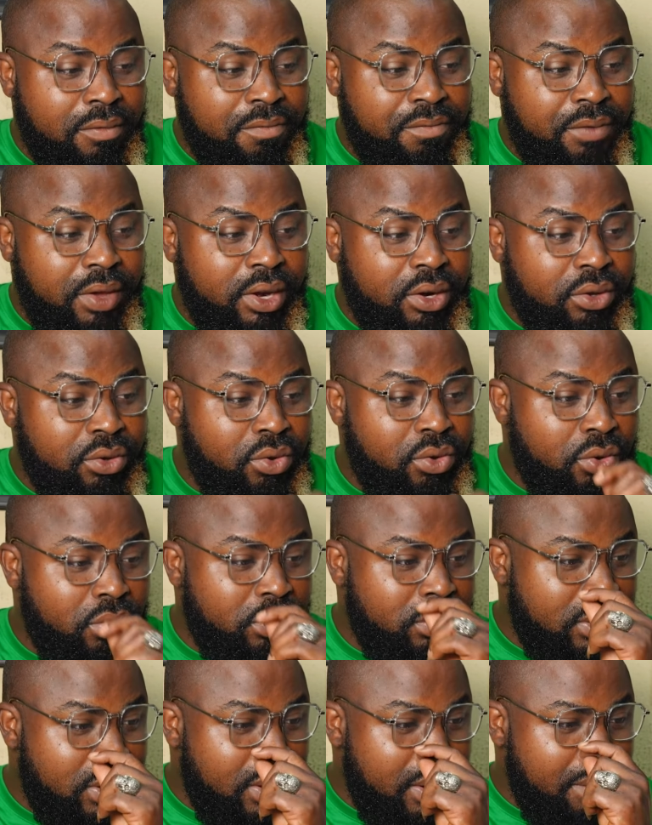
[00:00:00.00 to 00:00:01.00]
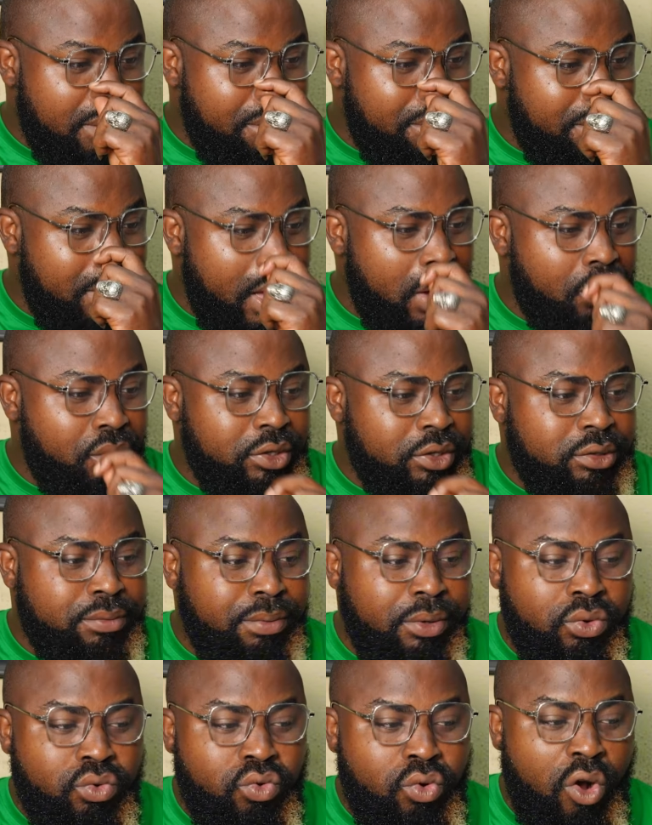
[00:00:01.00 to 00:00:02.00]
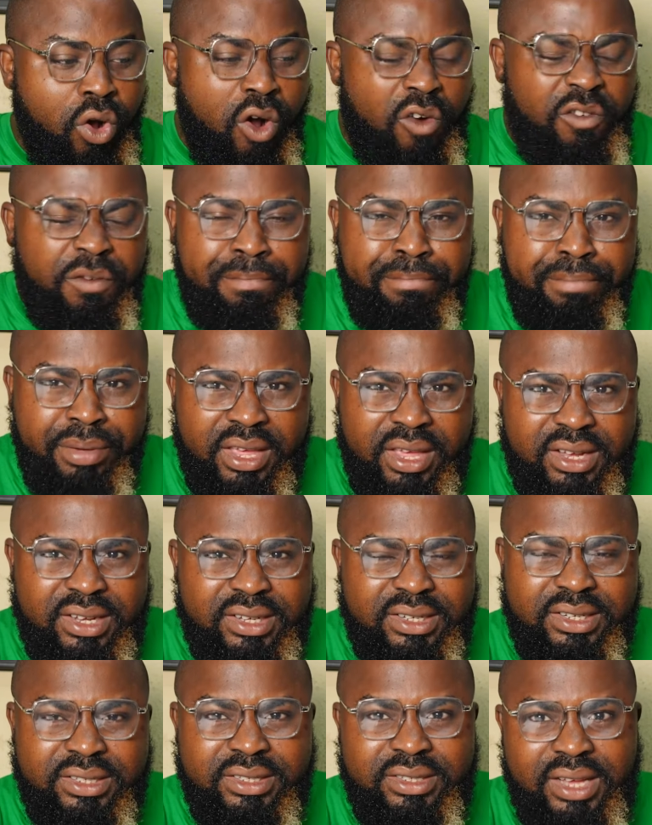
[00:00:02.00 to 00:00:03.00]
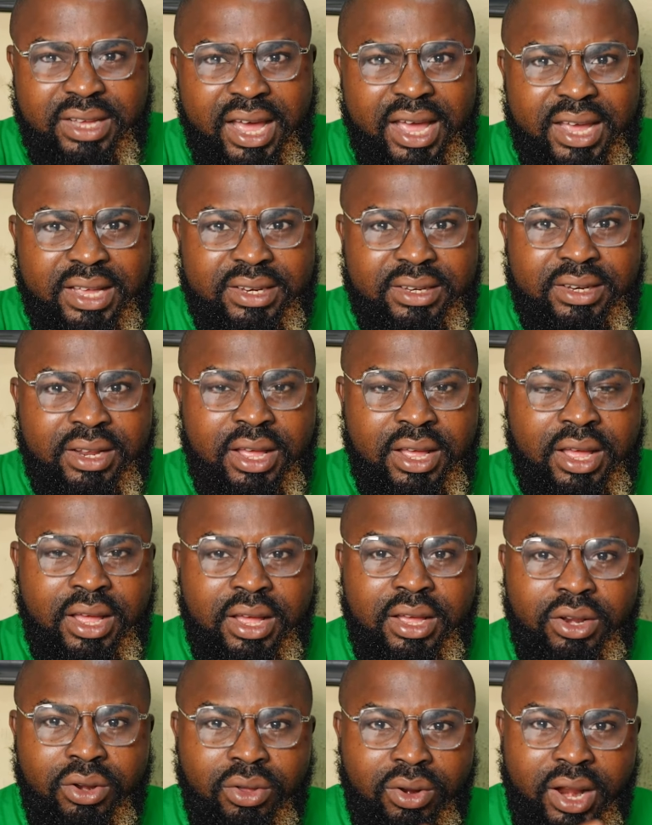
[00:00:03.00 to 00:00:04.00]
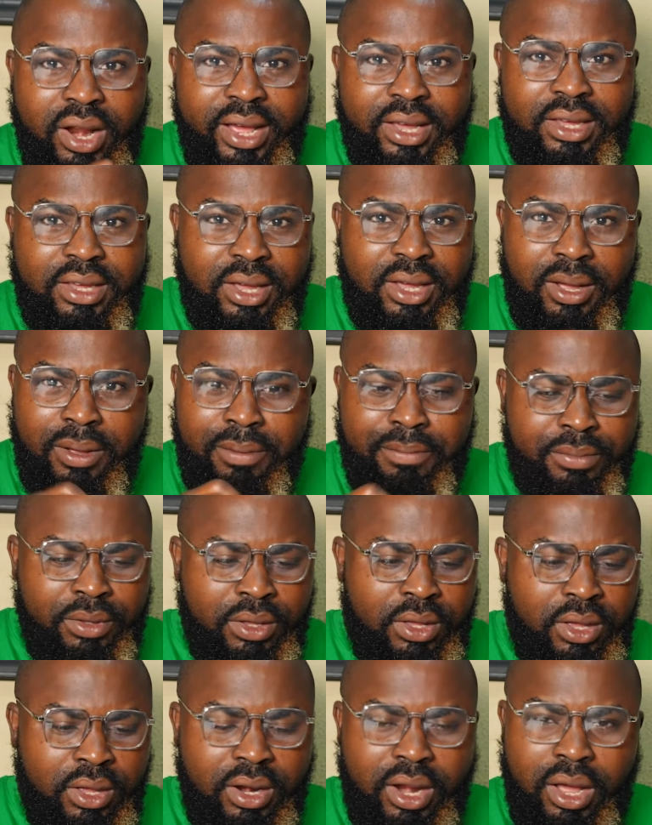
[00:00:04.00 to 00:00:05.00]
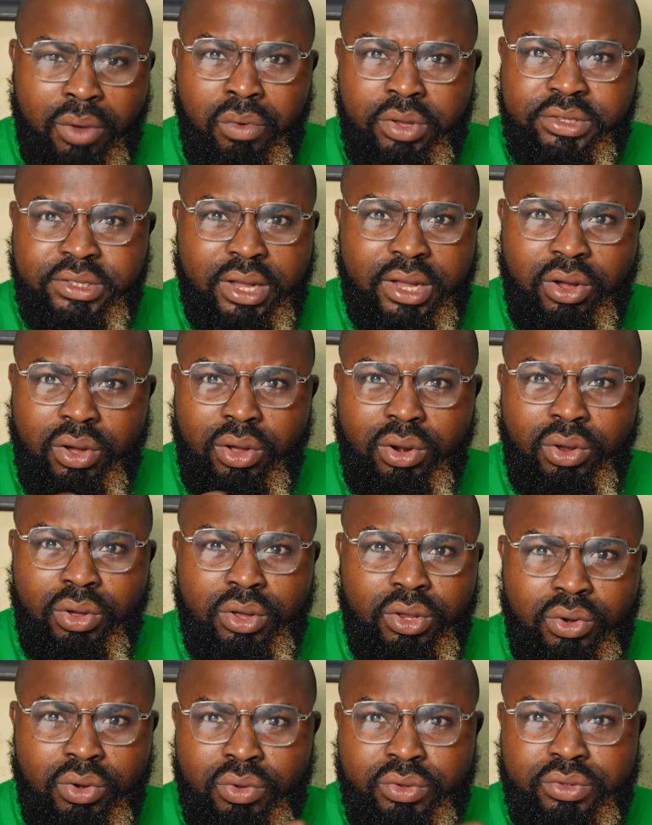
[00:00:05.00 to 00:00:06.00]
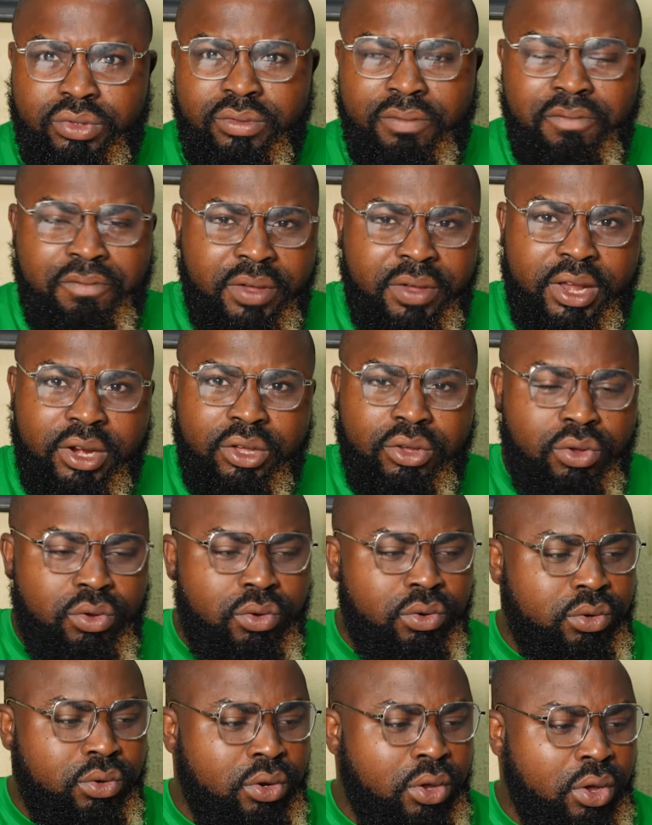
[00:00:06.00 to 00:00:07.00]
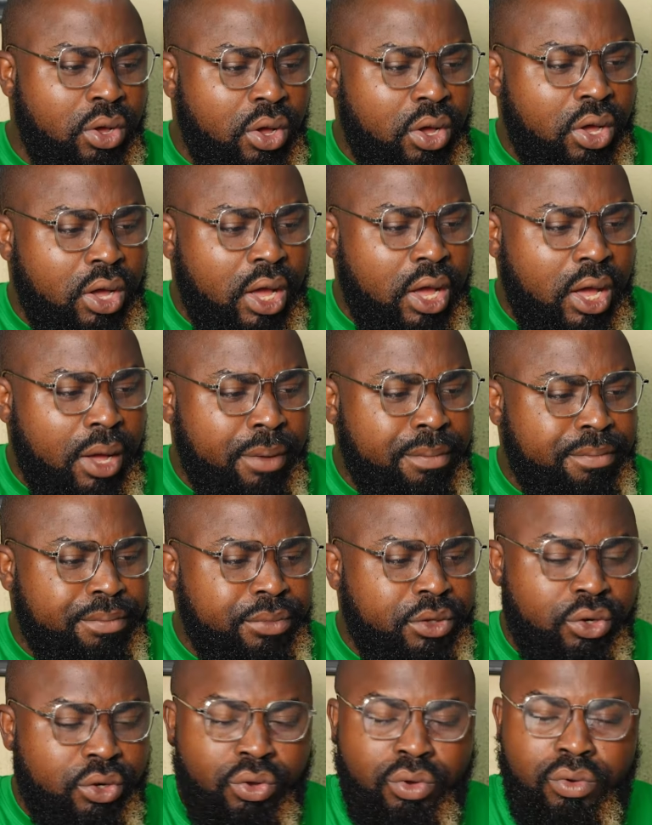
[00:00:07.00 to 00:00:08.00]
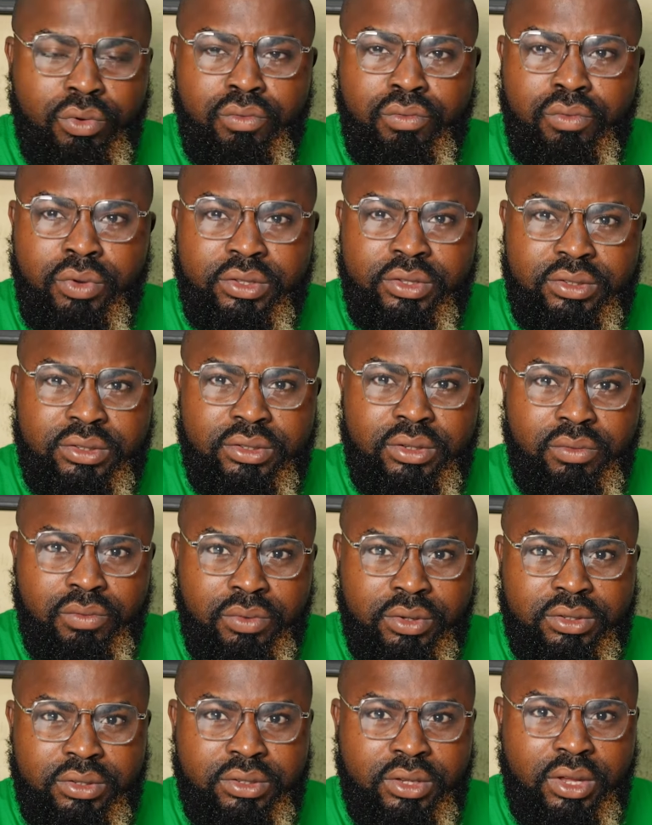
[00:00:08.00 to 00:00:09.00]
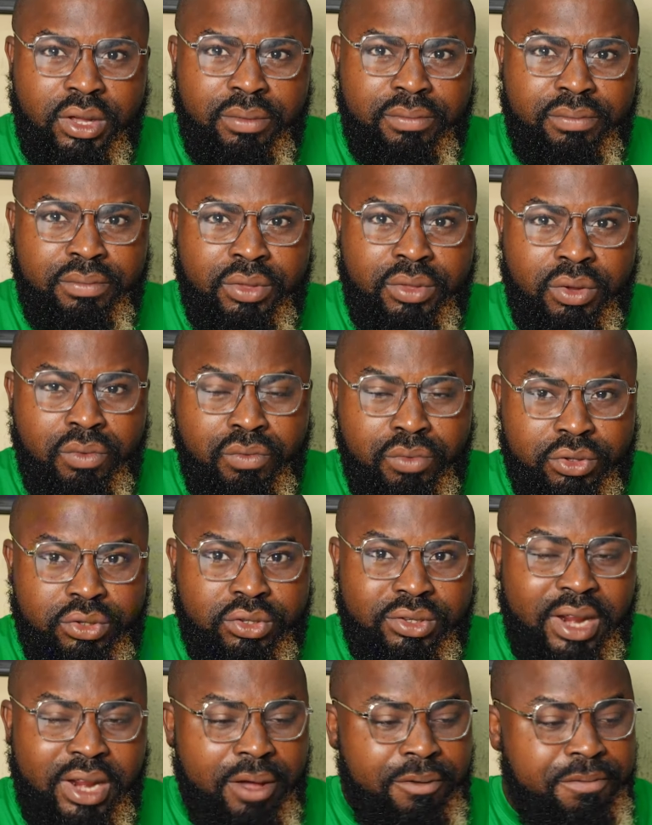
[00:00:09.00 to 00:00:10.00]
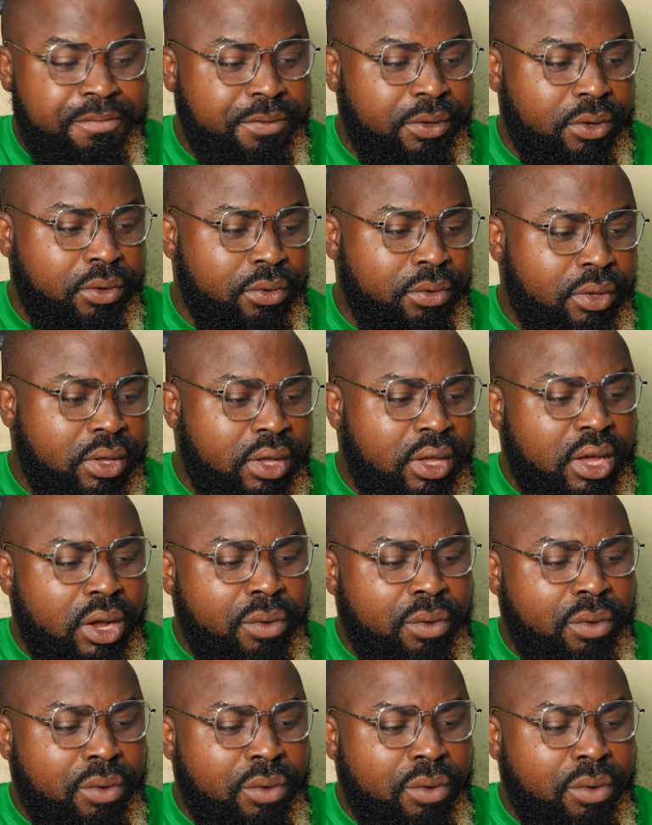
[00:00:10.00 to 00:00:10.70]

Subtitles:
Very good black with sprinkle of pink design, you know, like watercolor. It looks very good, you know, with that feel.